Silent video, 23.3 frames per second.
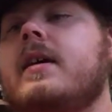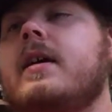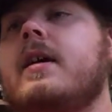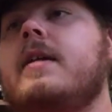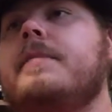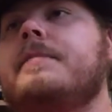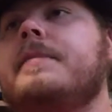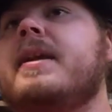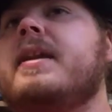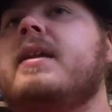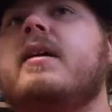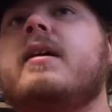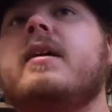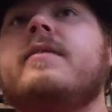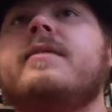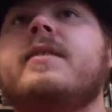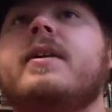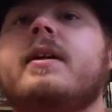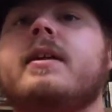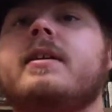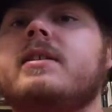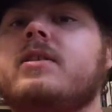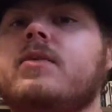May not
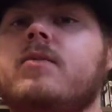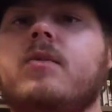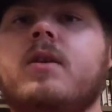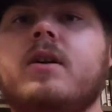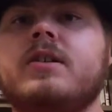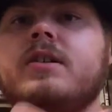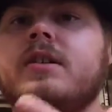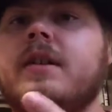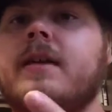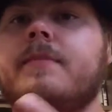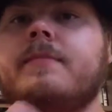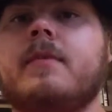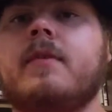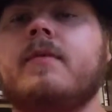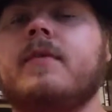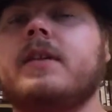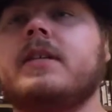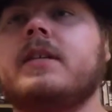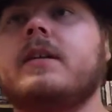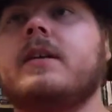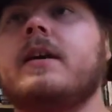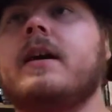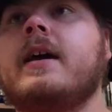even get to watch that
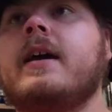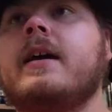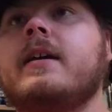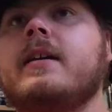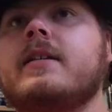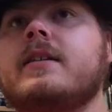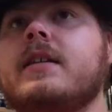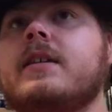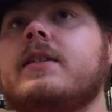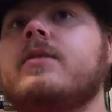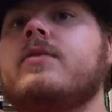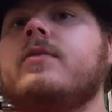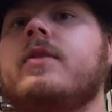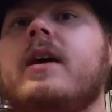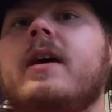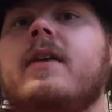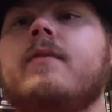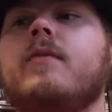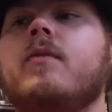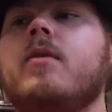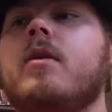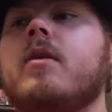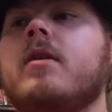movie today because I do
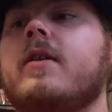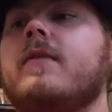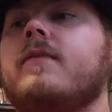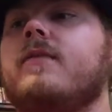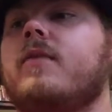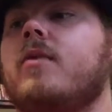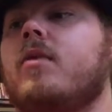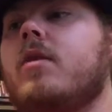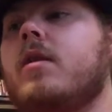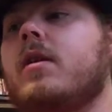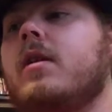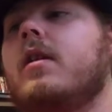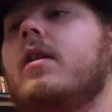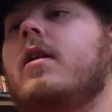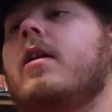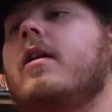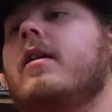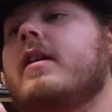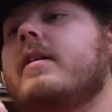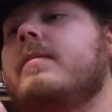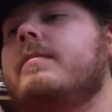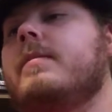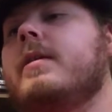have work at 4
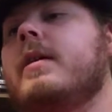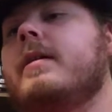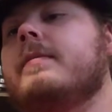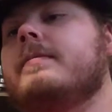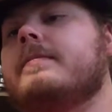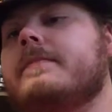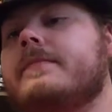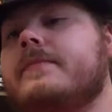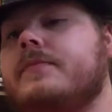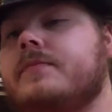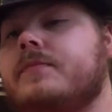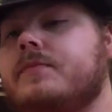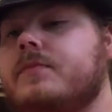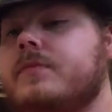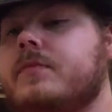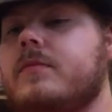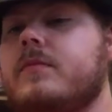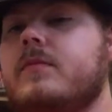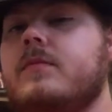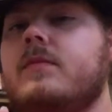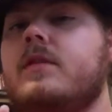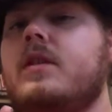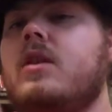o'clock. But
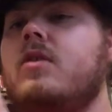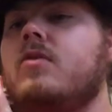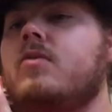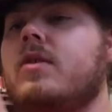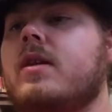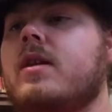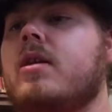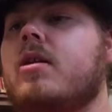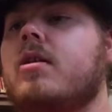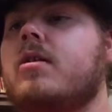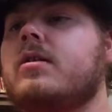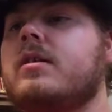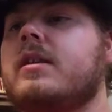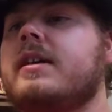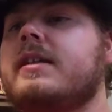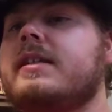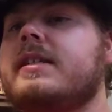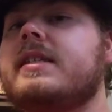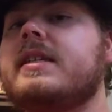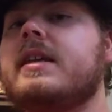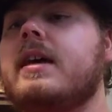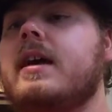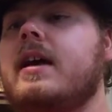
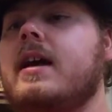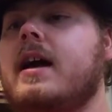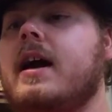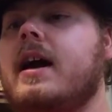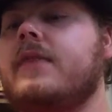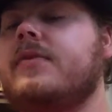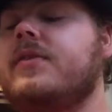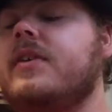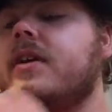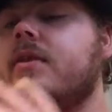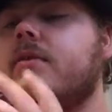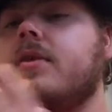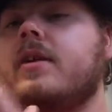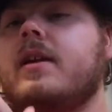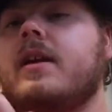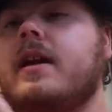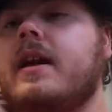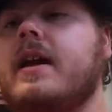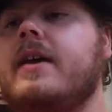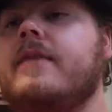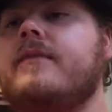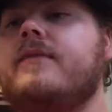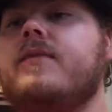regardless, I think we're
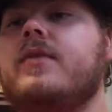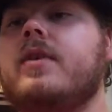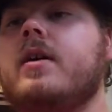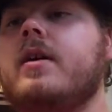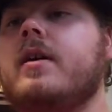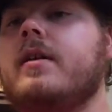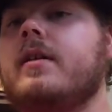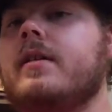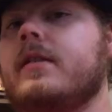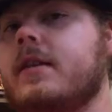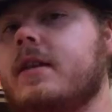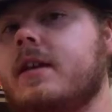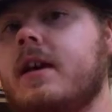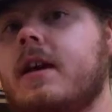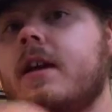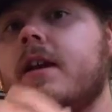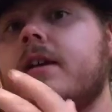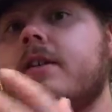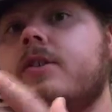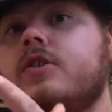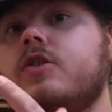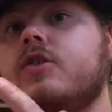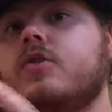going to have fun,
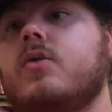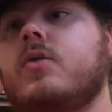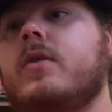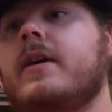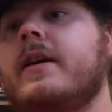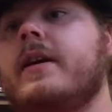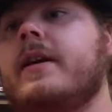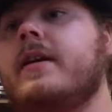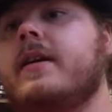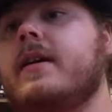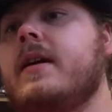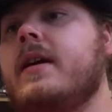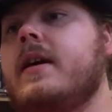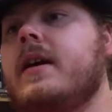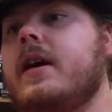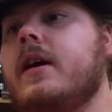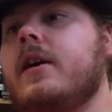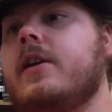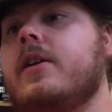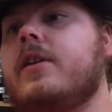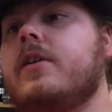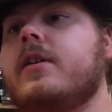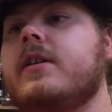going to enjoy
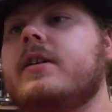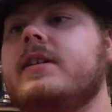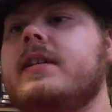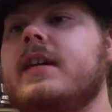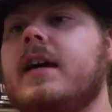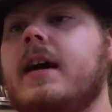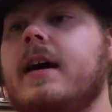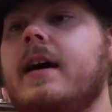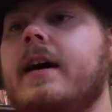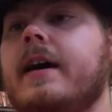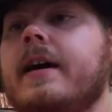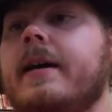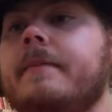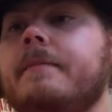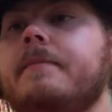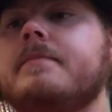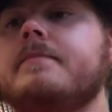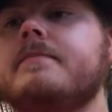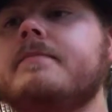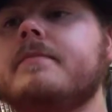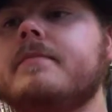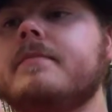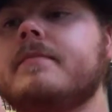a good
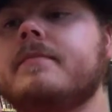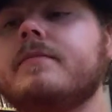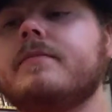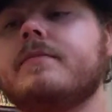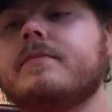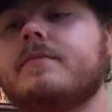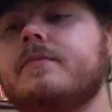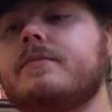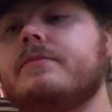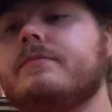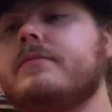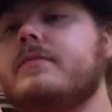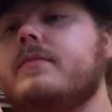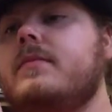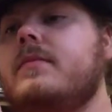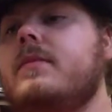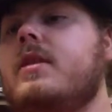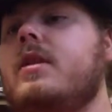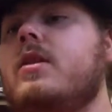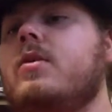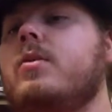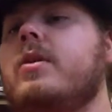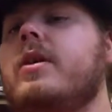time
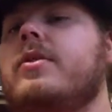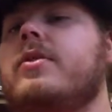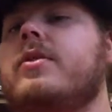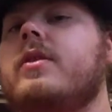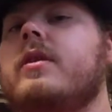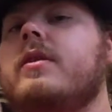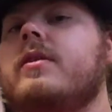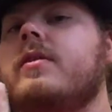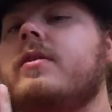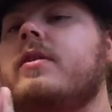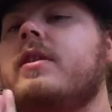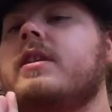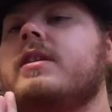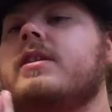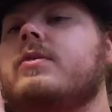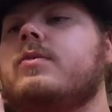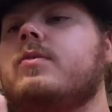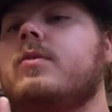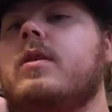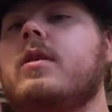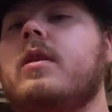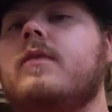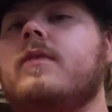with this
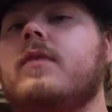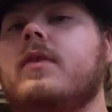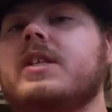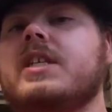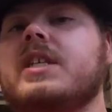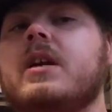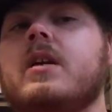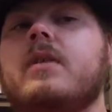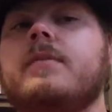wonderful